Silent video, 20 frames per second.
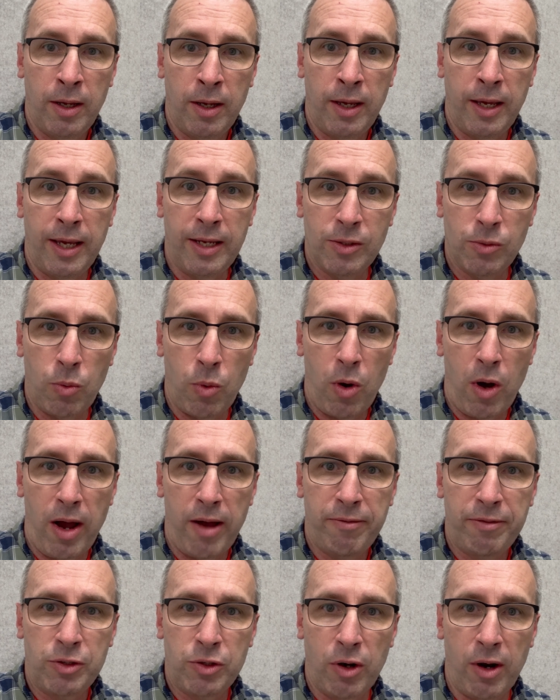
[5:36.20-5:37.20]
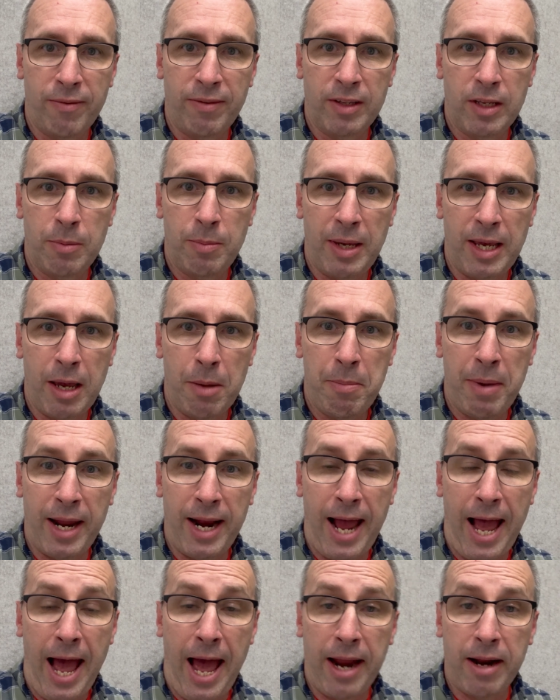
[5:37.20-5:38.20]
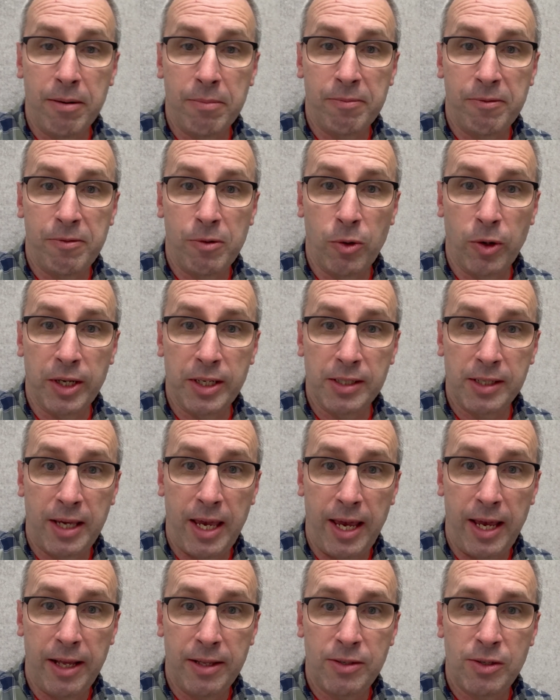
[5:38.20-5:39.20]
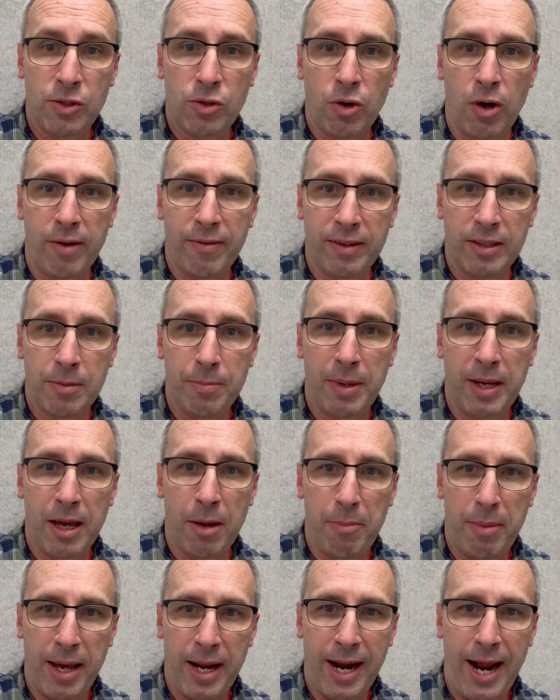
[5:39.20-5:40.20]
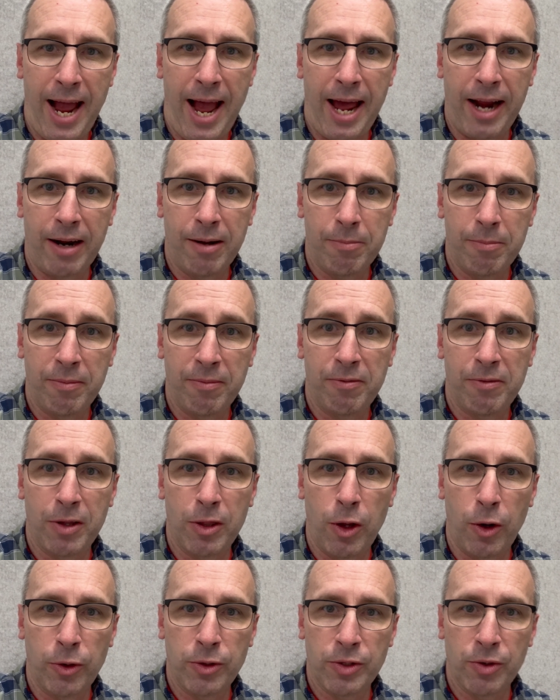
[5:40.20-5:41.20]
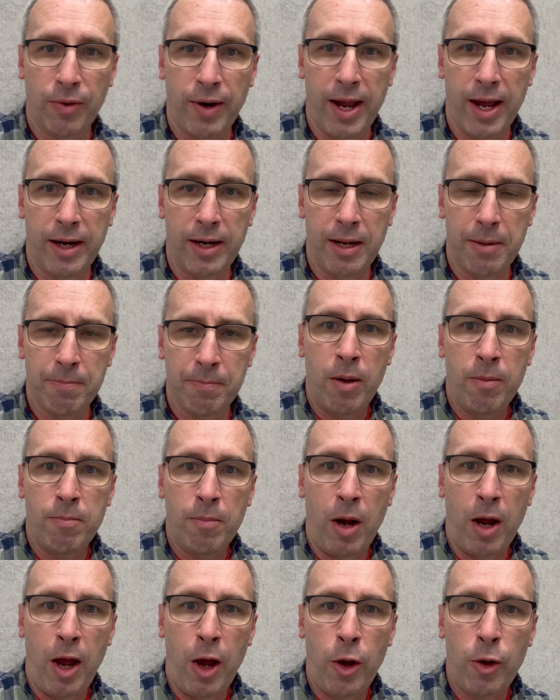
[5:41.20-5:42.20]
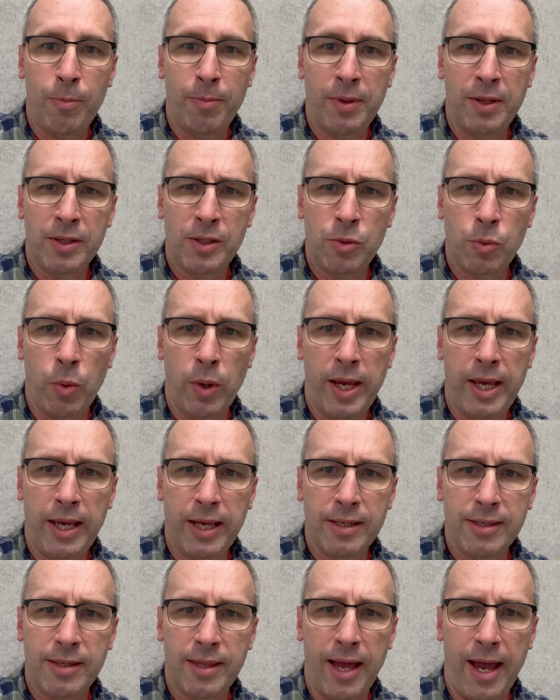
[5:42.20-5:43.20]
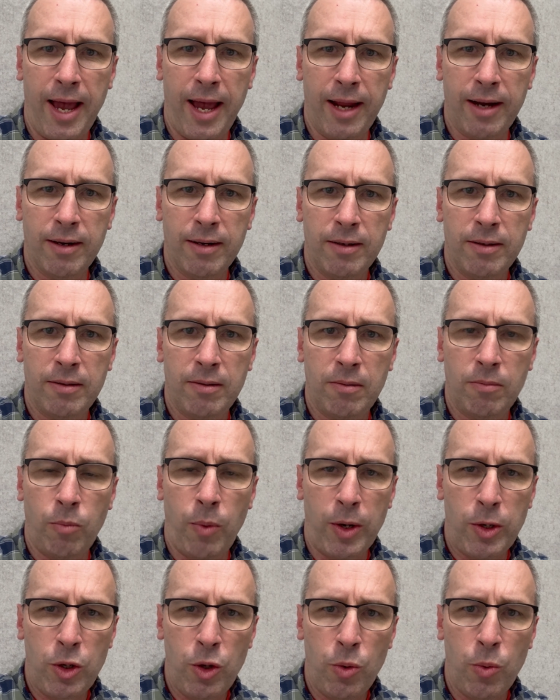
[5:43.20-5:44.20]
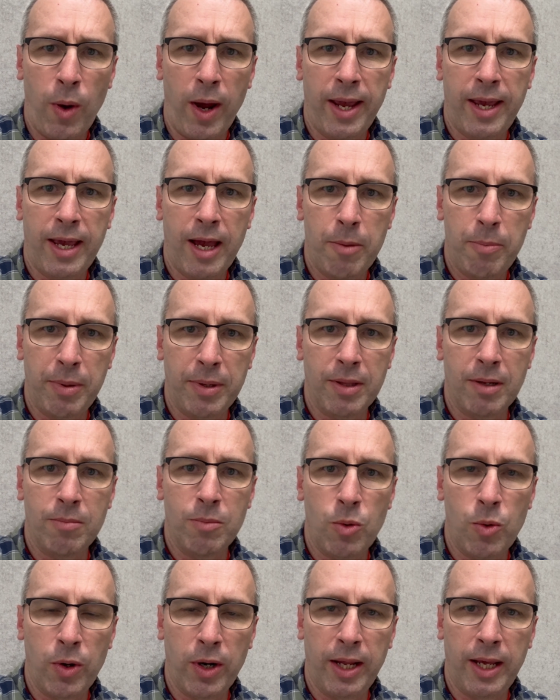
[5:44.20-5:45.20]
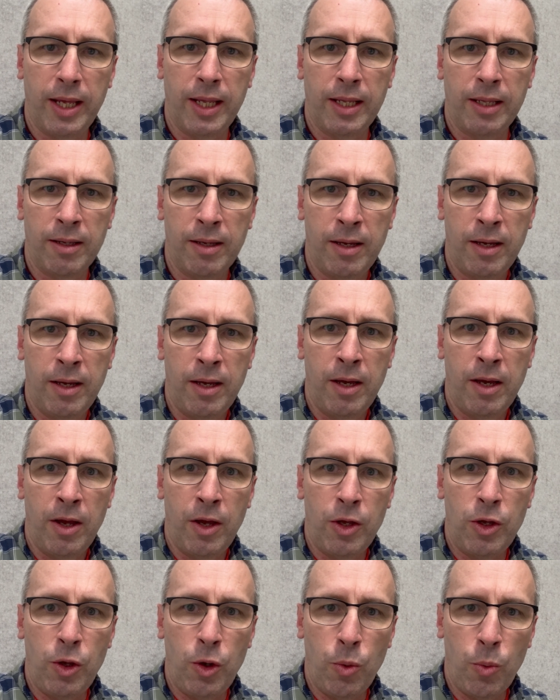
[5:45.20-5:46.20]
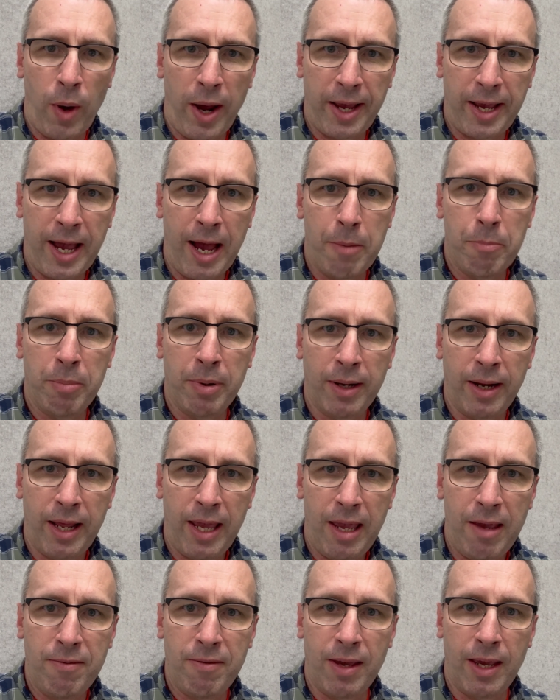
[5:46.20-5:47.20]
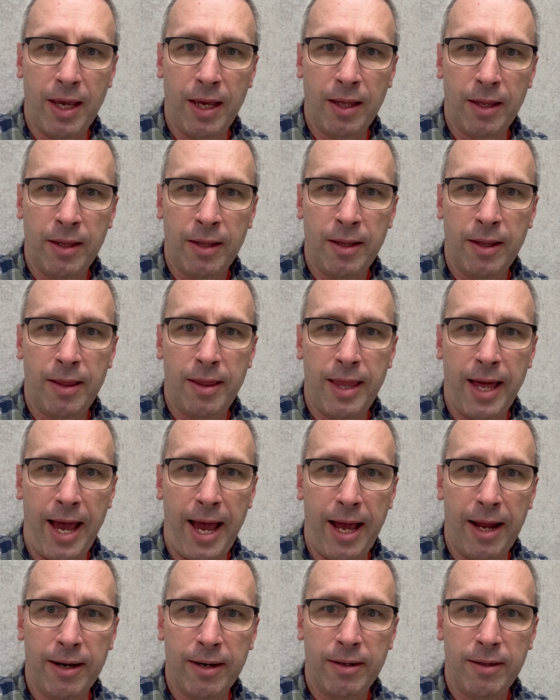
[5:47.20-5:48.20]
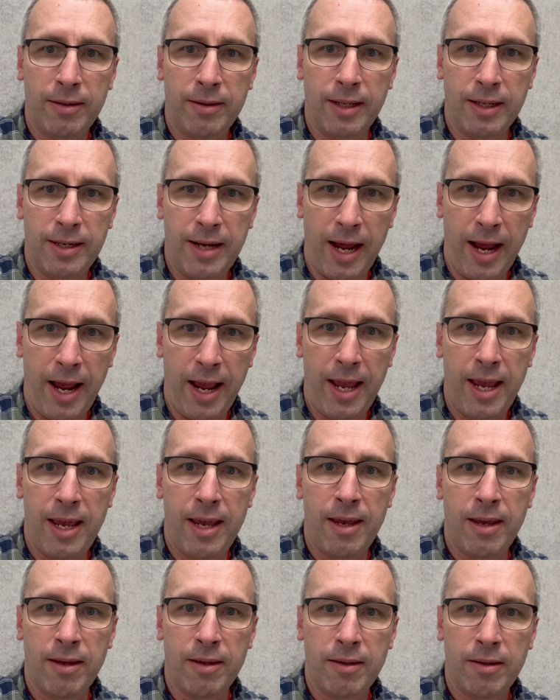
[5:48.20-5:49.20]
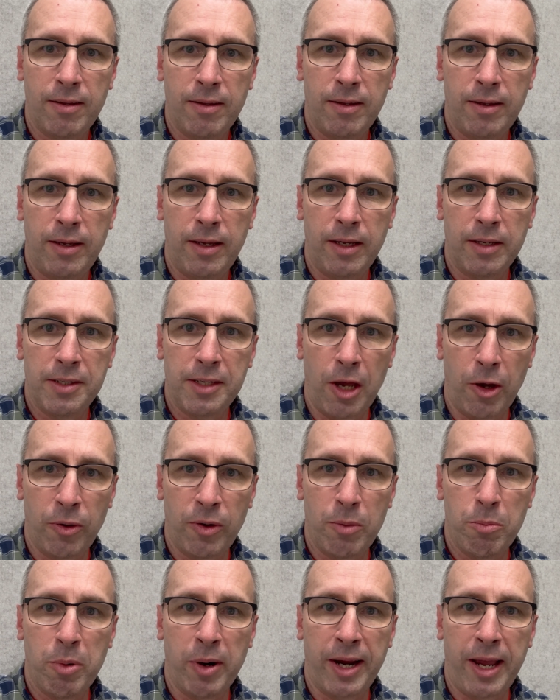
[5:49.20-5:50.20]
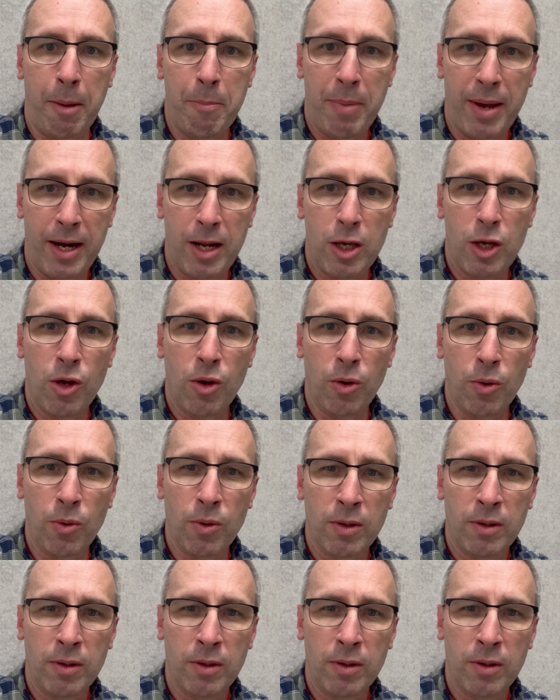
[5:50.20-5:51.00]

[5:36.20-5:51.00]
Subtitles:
his wife, striving to be a better Adam for his kids, striving to be a better Adam for those around him. My hope this week is that when you wake up in the morning, you wake up believing that the day is going to bring a better you.